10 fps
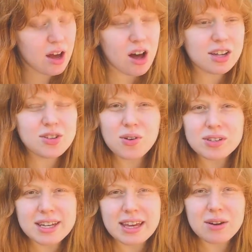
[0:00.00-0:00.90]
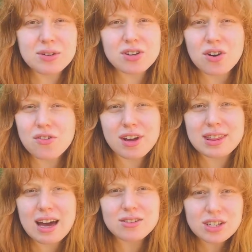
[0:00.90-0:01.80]
All told, I think it was over
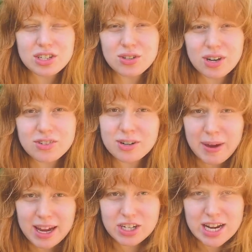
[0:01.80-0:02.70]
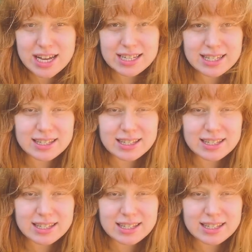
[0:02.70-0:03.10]
1,200 pages.